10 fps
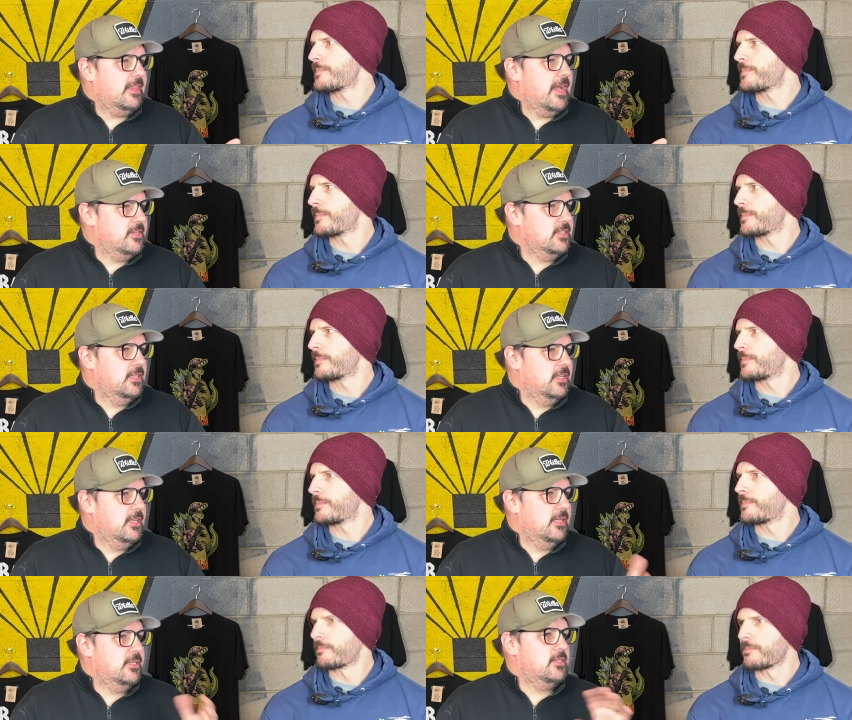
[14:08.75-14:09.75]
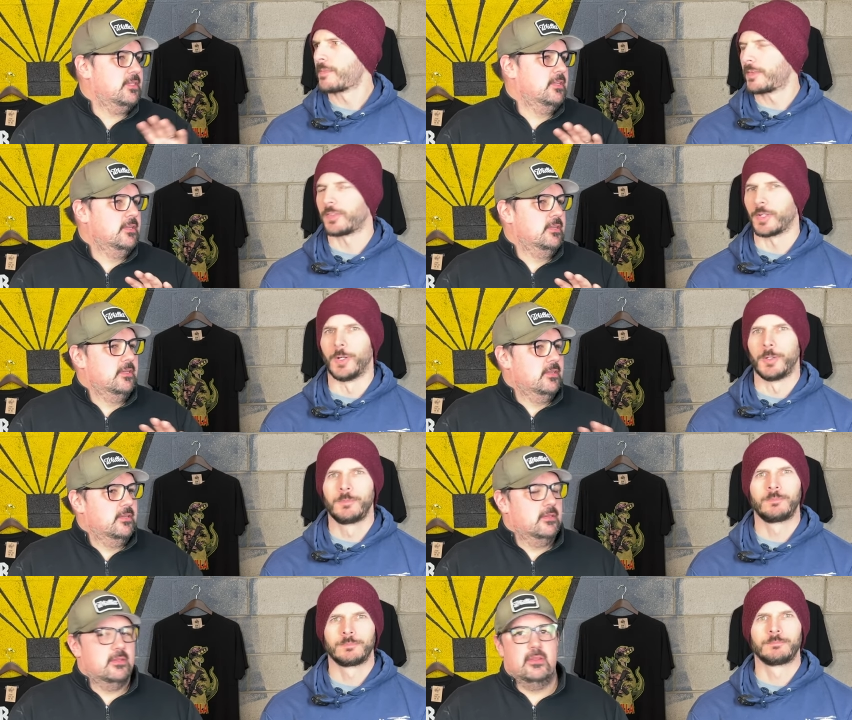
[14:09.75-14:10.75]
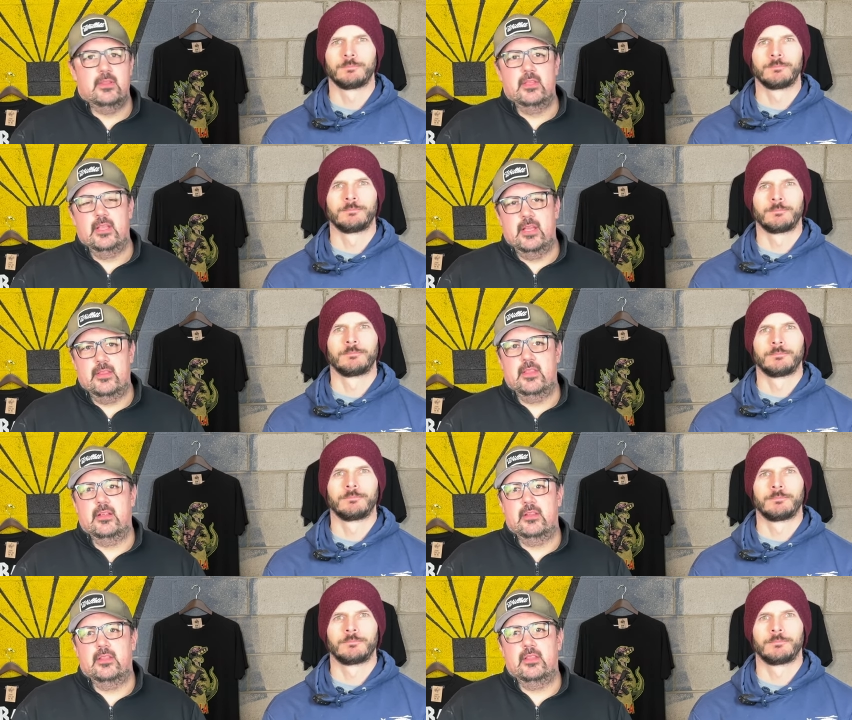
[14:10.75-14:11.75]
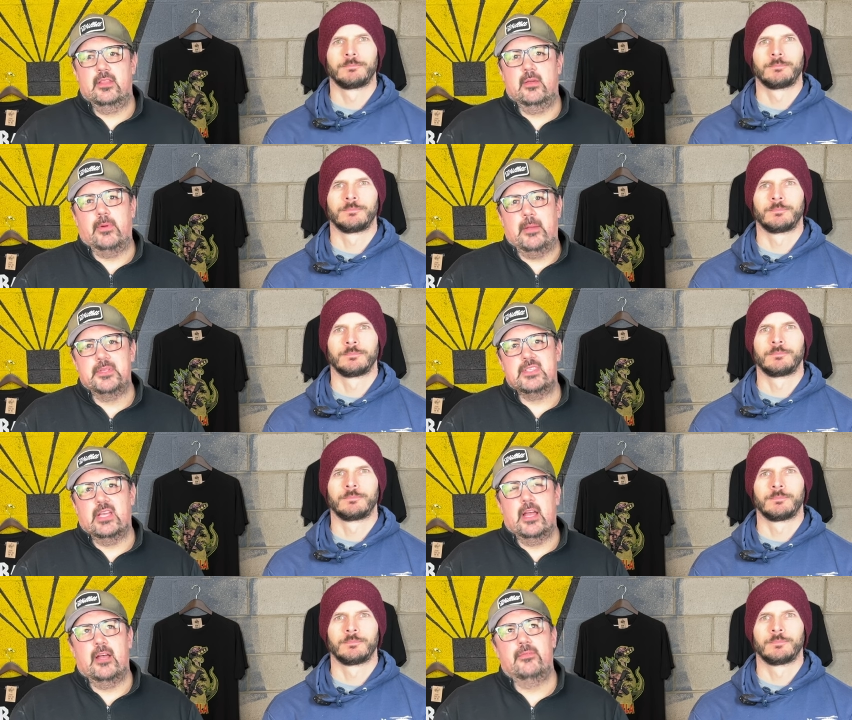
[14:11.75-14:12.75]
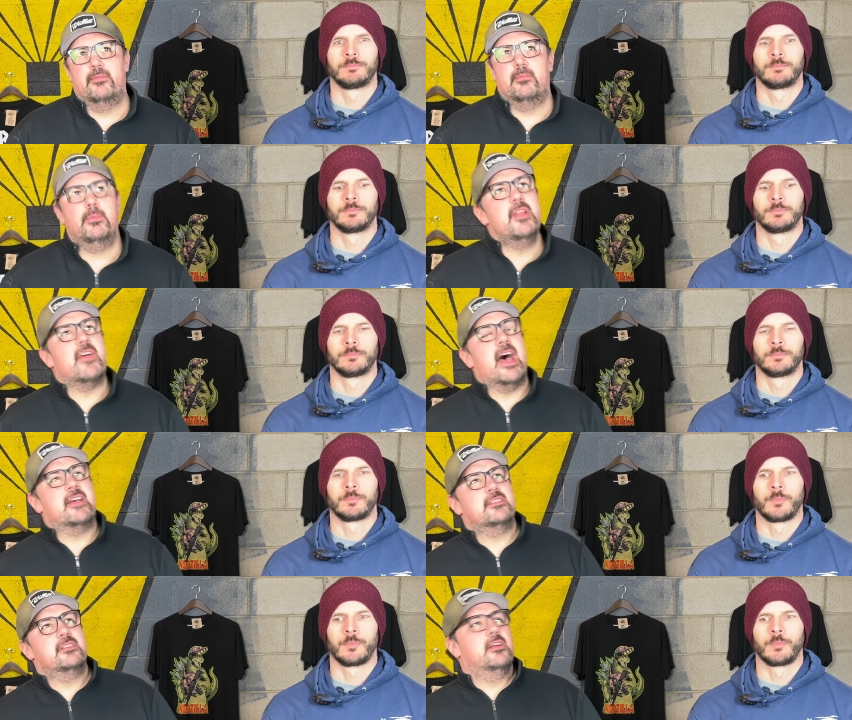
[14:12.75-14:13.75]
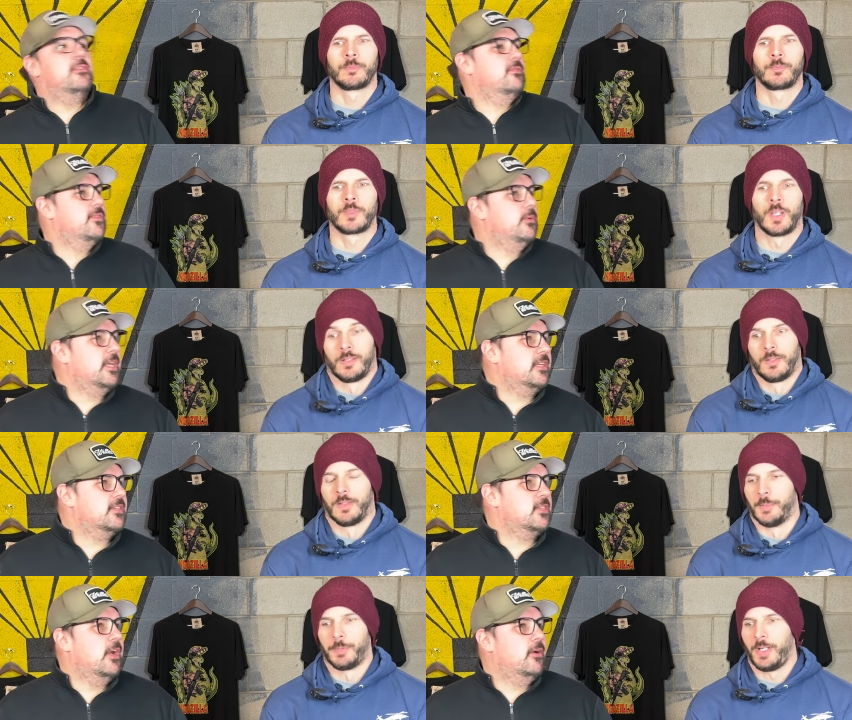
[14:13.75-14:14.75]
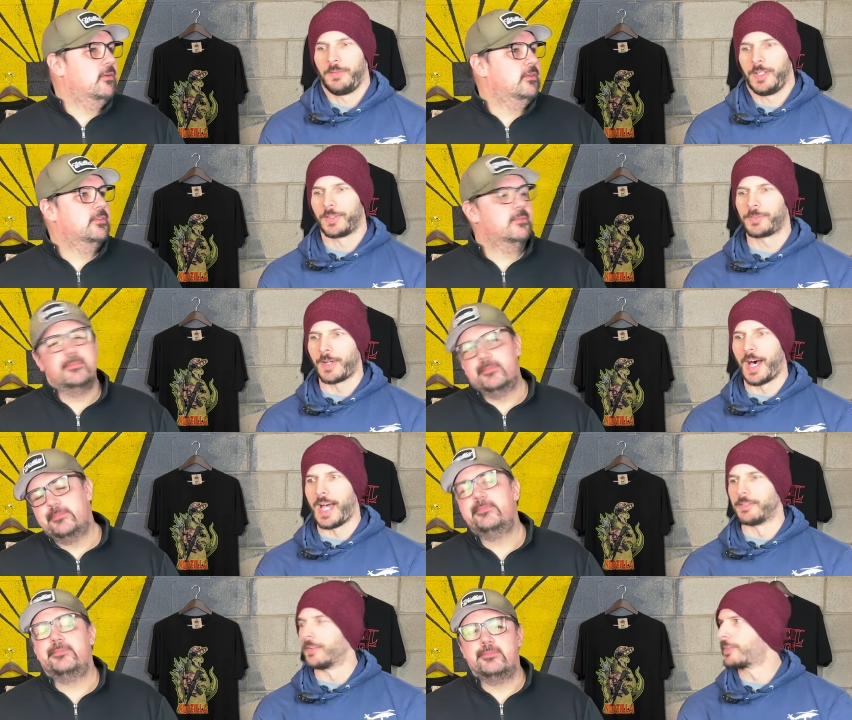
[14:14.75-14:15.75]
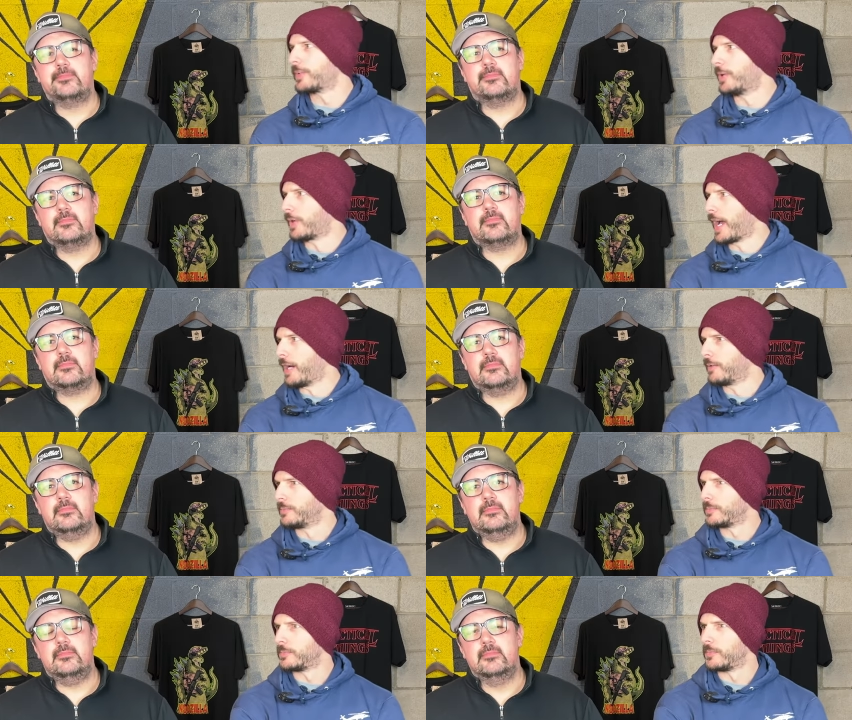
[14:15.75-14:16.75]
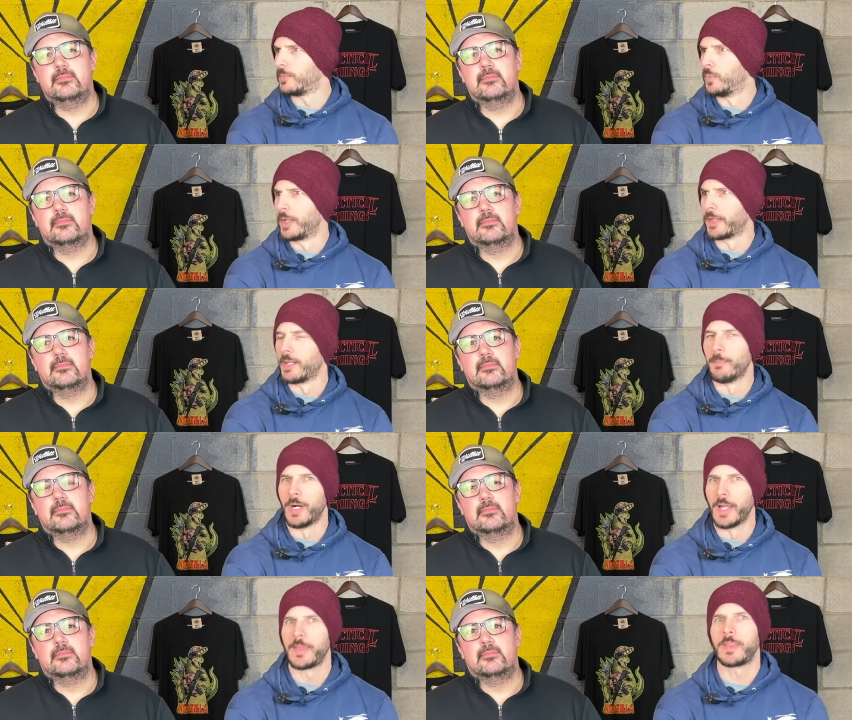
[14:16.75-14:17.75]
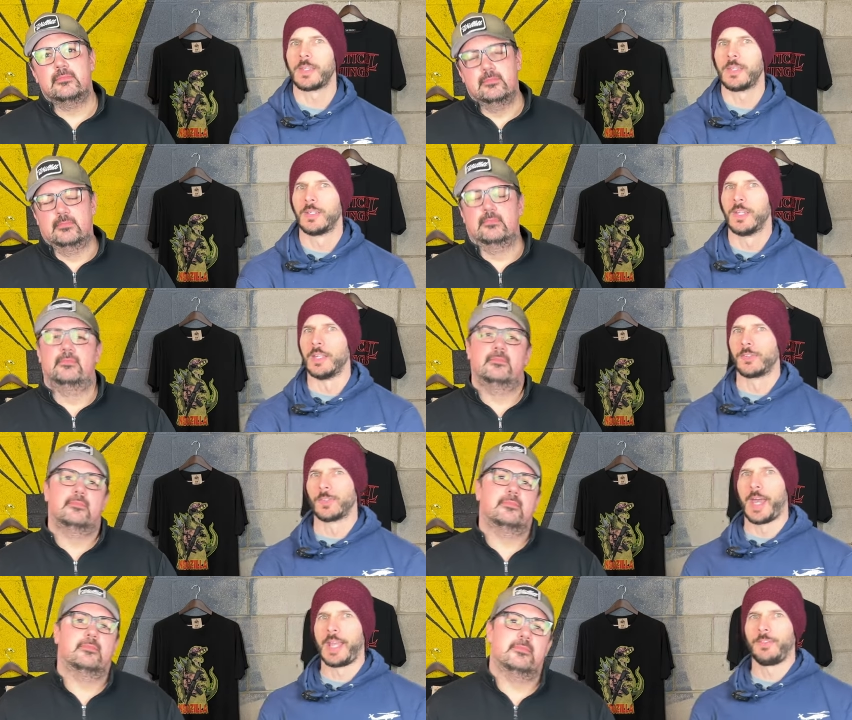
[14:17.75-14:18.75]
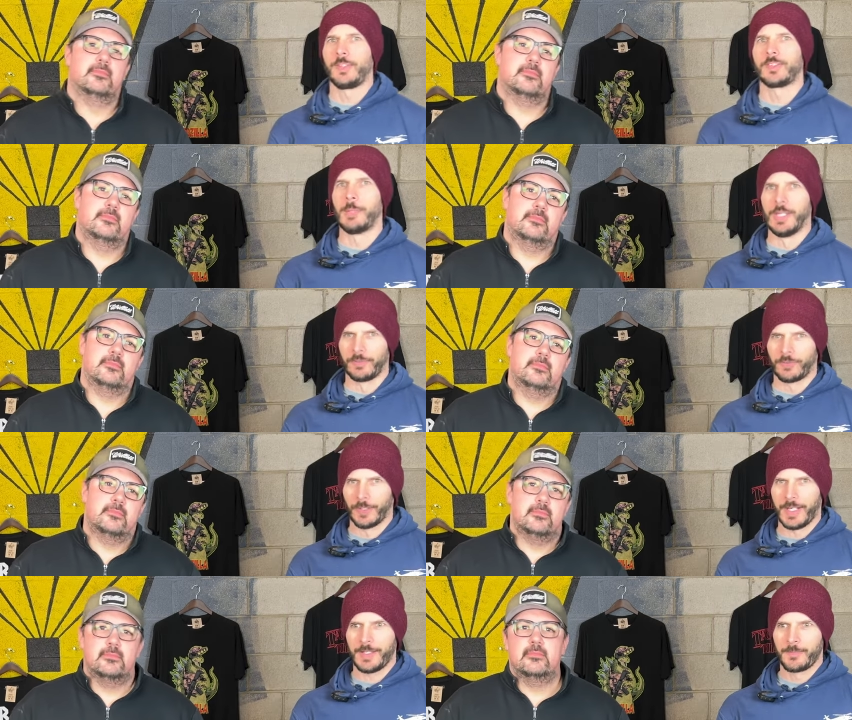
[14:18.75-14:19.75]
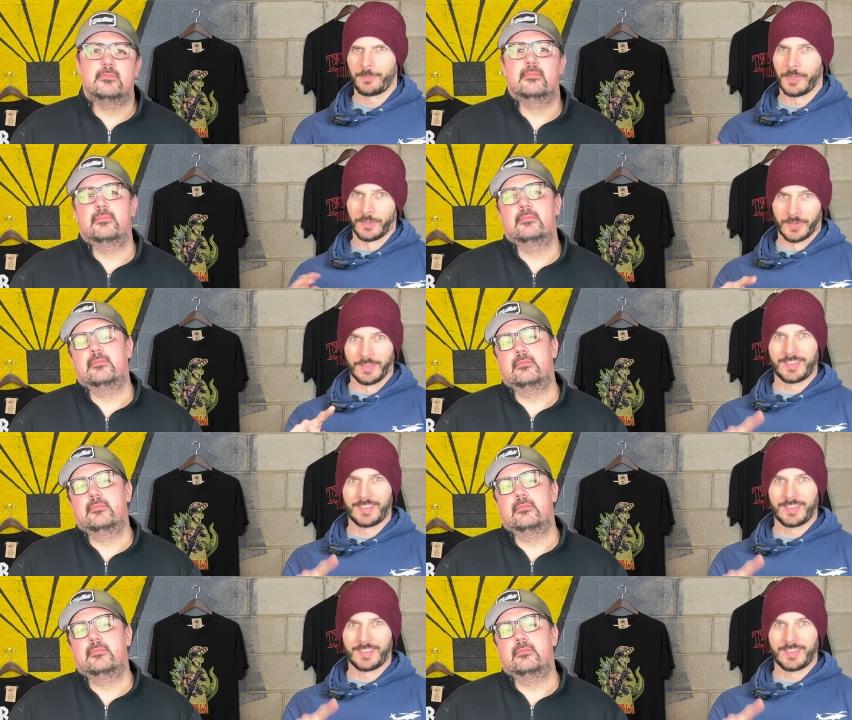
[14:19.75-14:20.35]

Speaker 1: thousand of these. That's the goal. Yeah, they're, they'll probably sell out pretty fast, you know, a few weeks. The so.
Speaker 2: previous five have sold out within a month. Mm -hmm. So that gives you some history. This is the